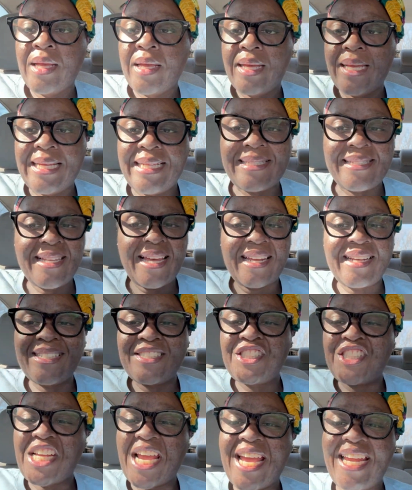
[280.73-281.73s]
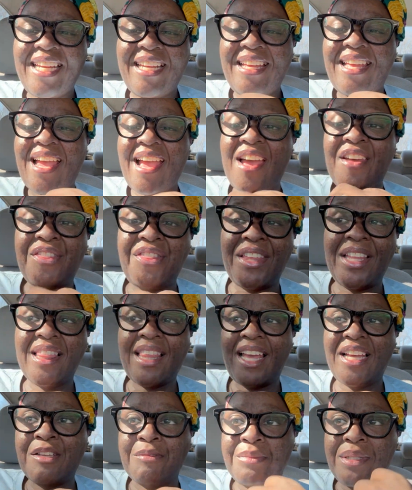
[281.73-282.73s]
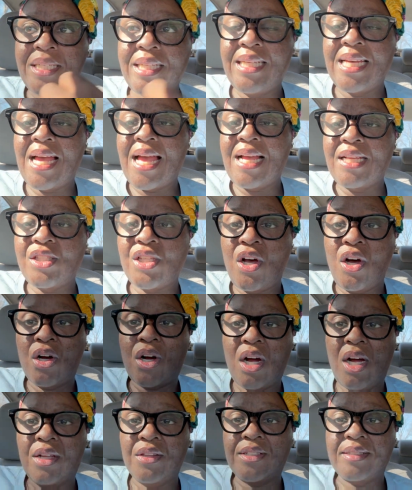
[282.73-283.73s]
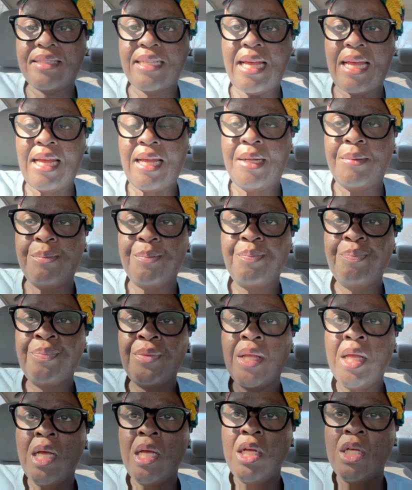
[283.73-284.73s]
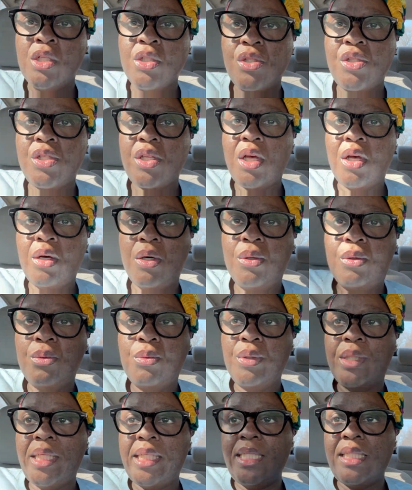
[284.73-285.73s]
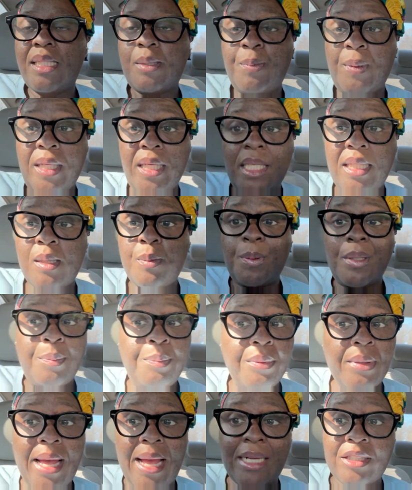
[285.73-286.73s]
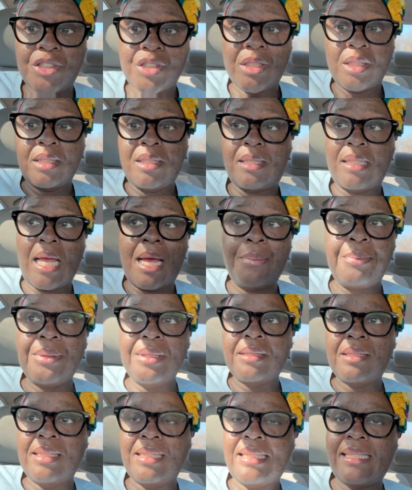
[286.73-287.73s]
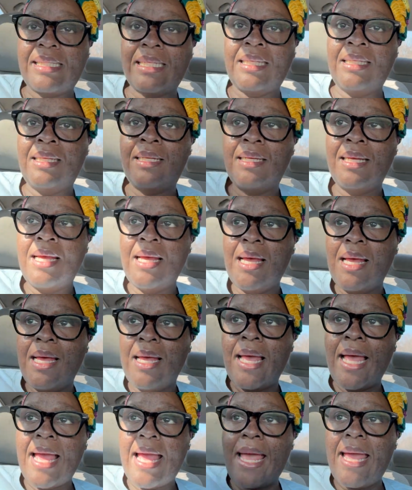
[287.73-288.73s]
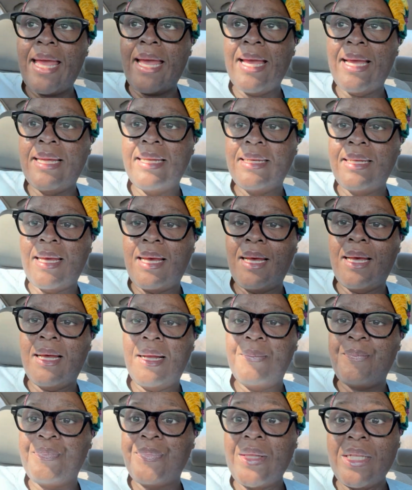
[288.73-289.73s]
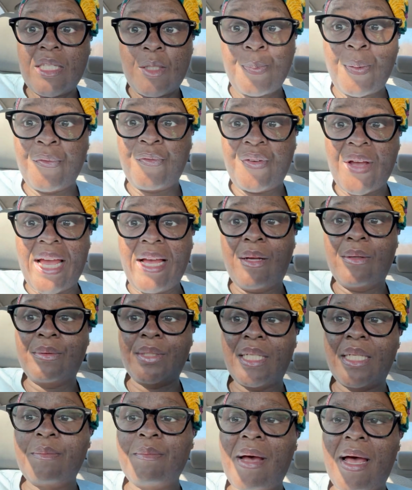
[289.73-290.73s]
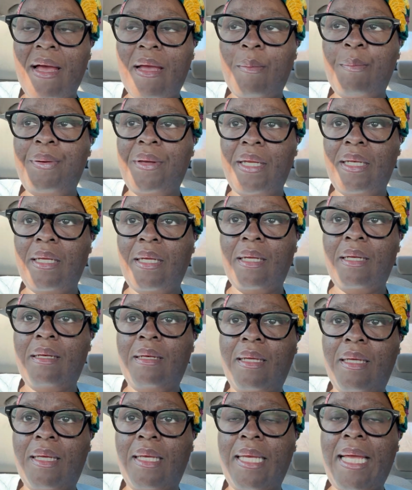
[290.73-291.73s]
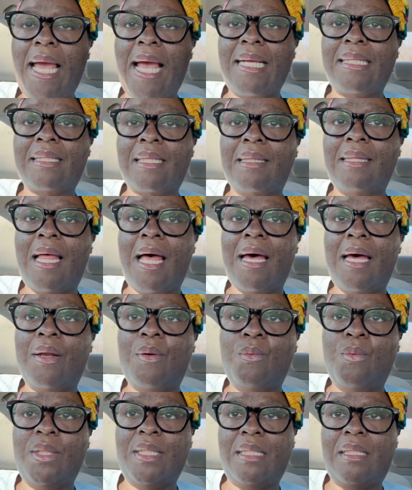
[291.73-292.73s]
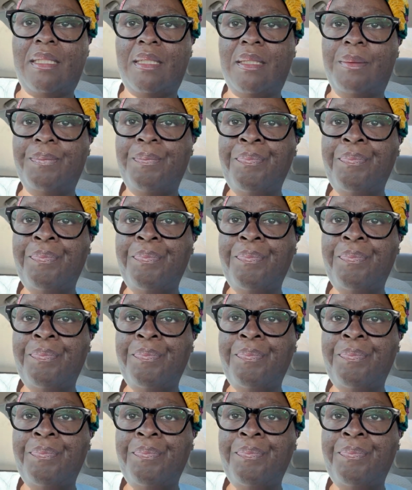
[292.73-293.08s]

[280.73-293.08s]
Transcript: He's not a chatty Cathy like me. I talk all the time. So when he speaks, people actually stop and listen, and it's profound, in my opinion. He has a lot of wisdom.